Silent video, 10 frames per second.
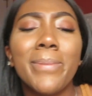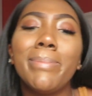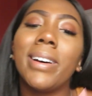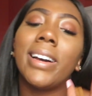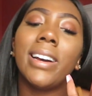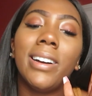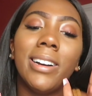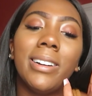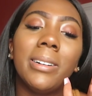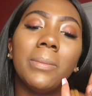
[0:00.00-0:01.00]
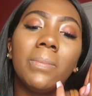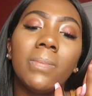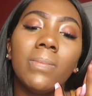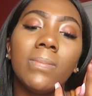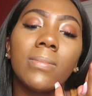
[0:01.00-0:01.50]
But
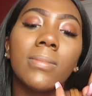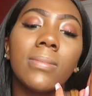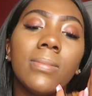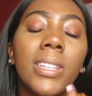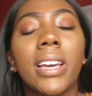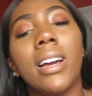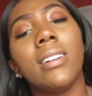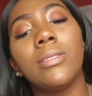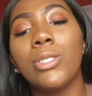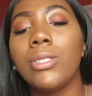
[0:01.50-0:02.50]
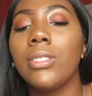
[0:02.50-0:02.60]
yeah,